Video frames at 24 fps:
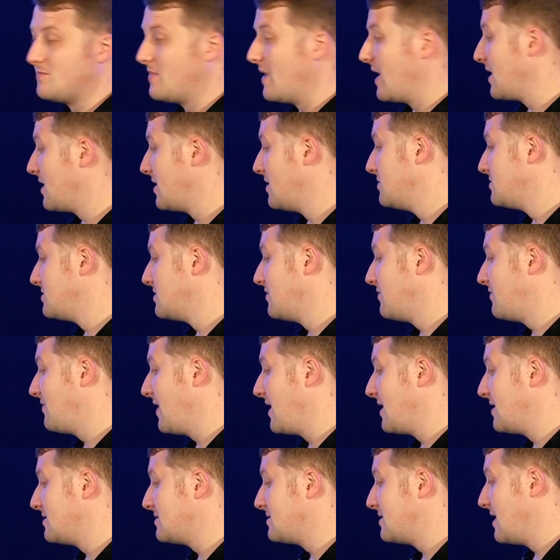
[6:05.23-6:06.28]
back using the
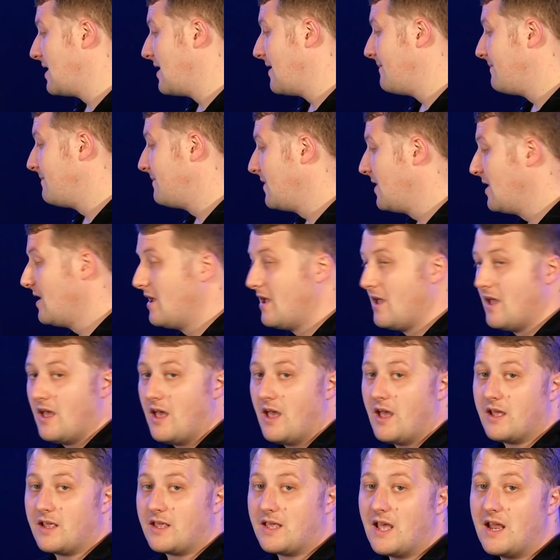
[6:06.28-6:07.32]
faders there.
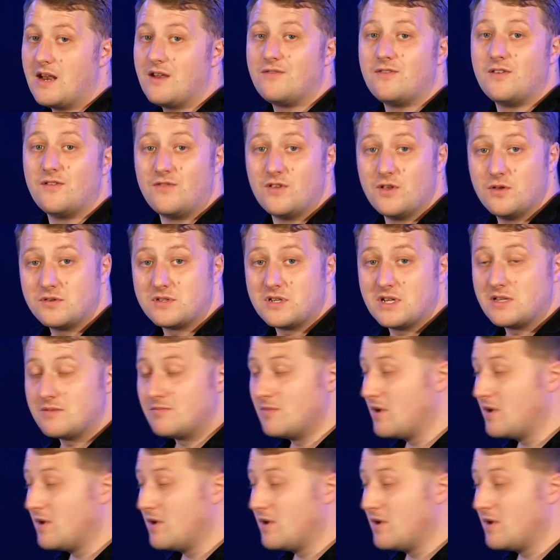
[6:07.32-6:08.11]
Again, if you've used these